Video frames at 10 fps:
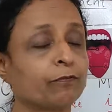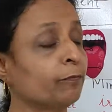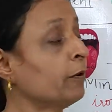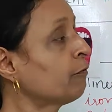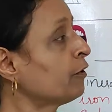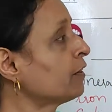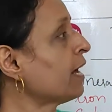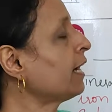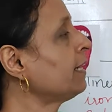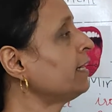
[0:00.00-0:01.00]
Before
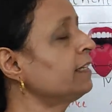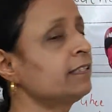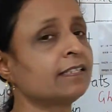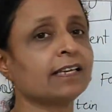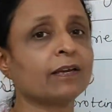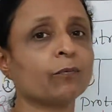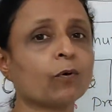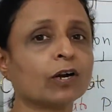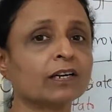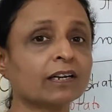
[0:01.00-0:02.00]
that, let us see
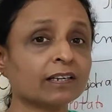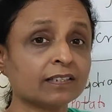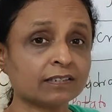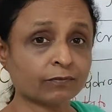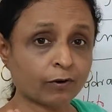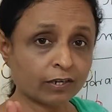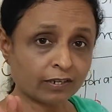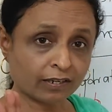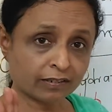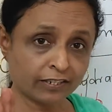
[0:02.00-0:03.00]
what
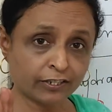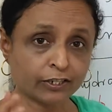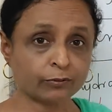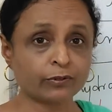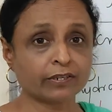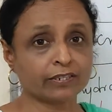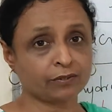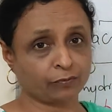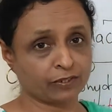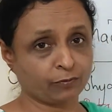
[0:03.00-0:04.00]
are the
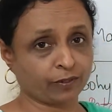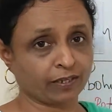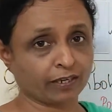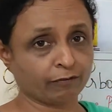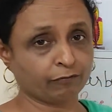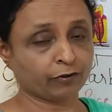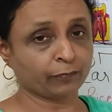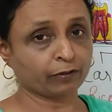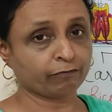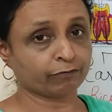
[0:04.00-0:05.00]
nutrients which we get
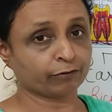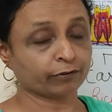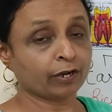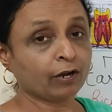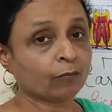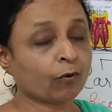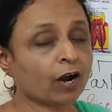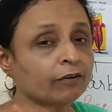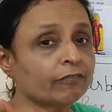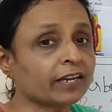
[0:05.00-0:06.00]
from the food.
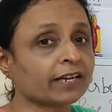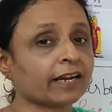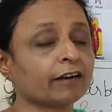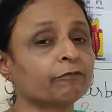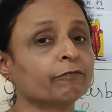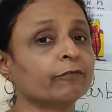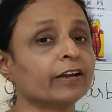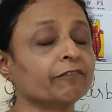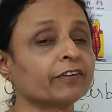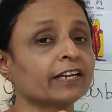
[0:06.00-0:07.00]
What we get
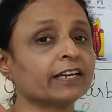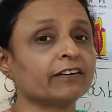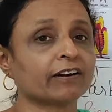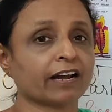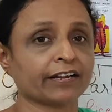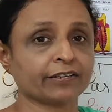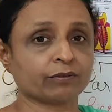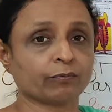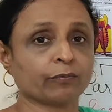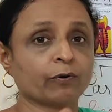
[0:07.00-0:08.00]
when we eat
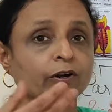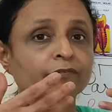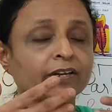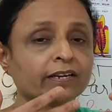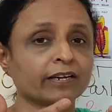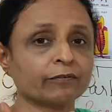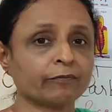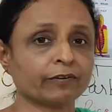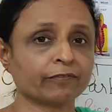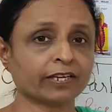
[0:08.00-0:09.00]
rice, what we
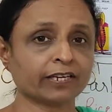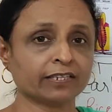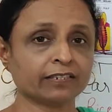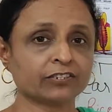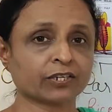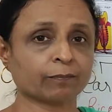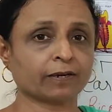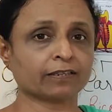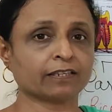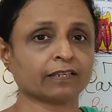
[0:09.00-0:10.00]
get when we eat
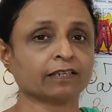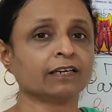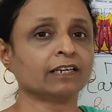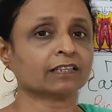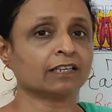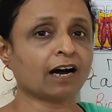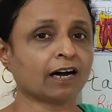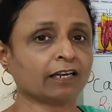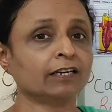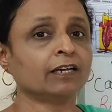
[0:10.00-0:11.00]
chapati,
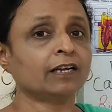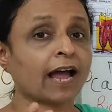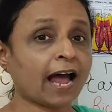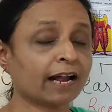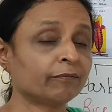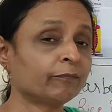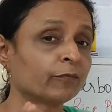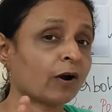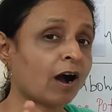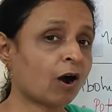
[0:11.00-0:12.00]
dal,
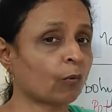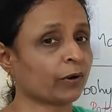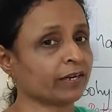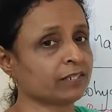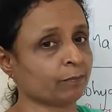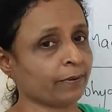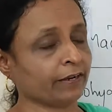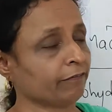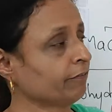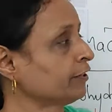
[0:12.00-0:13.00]
and how it is
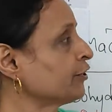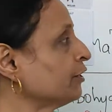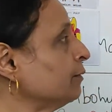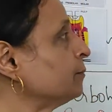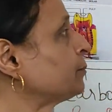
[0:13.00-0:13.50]
beneficial.